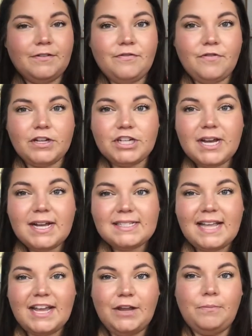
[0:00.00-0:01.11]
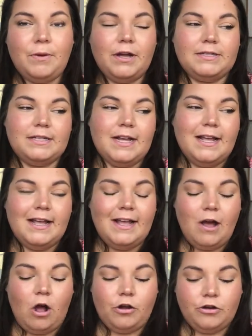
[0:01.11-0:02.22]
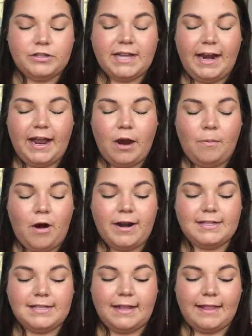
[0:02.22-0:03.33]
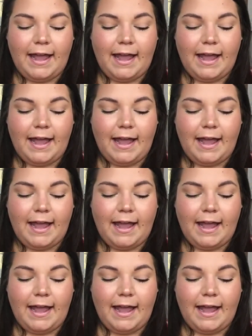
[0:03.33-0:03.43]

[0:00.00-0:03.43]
fridges that you put all your skincare products in.